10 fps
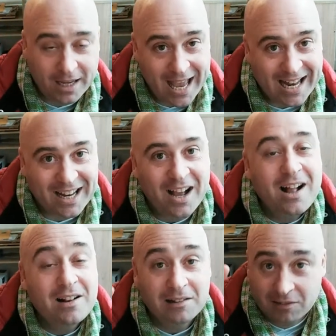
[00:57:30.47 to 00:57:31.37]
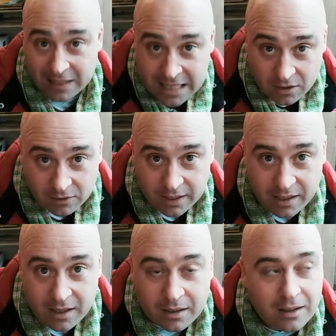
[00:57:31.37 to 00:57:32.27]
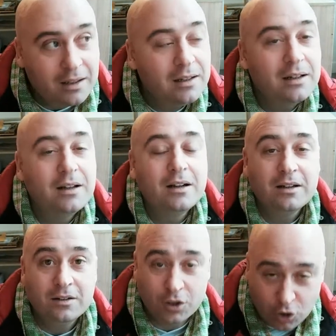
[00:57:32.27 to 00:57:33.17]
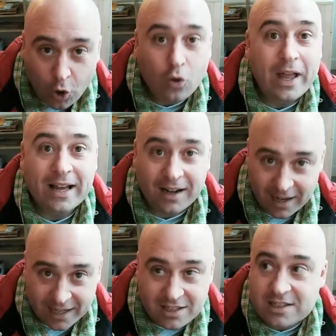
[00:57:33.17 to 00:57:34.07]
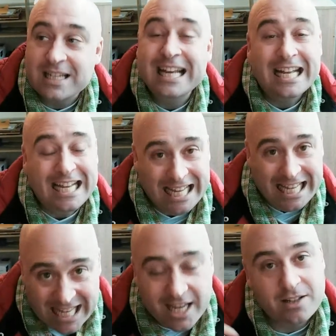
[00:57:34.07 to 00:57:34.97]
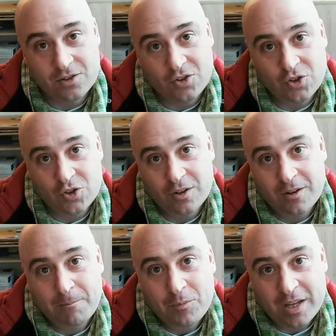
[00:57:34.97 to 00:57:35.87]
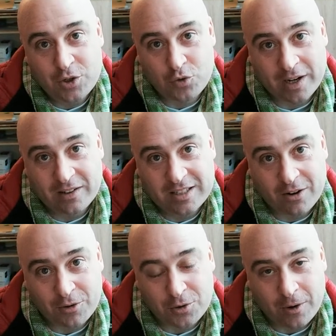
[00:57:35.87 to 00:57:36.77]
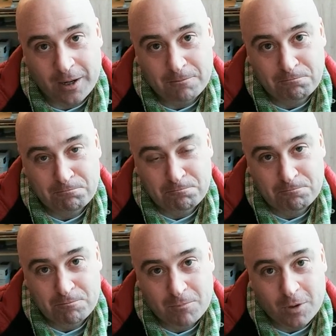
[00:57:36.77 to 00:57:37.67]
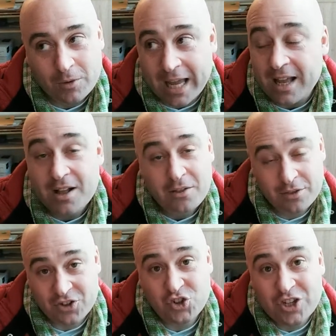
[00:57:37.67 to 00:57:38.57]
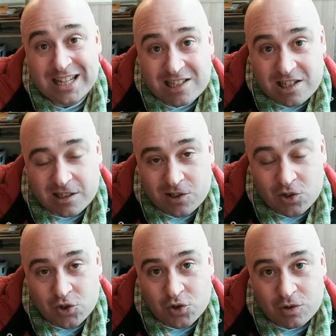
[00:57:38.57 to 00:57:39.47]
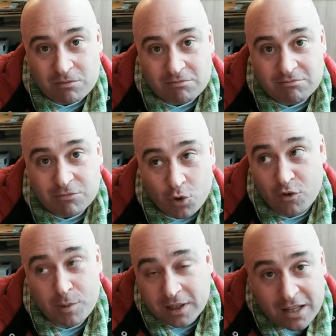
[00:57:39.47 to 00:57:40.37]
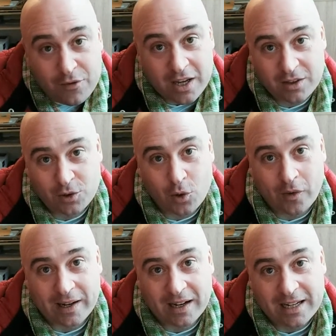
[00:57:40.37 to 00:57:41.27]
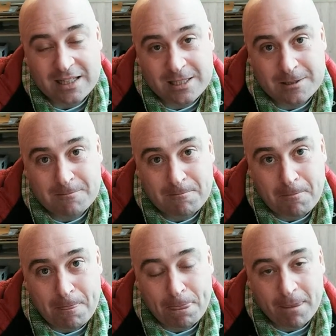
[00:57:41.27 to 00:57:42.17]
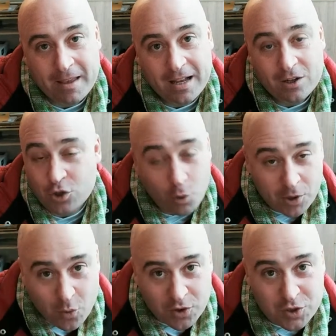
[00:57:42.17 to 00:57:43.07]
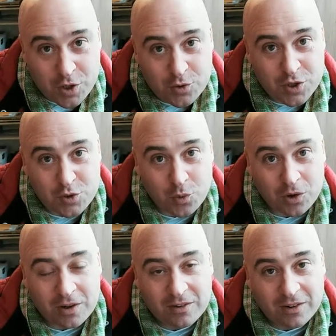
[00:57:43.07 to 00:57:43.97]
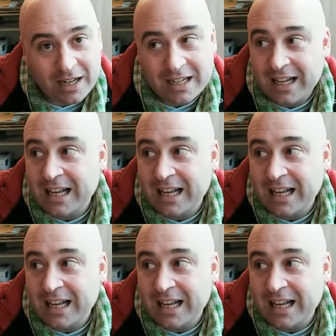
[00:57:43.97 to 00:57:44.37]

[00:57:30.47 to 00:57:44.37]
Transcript: again, legally, the Golan Heights is Israeli territory. Okay, the citizens who have been living in the Golan Heights, nobody wants to use this word, right?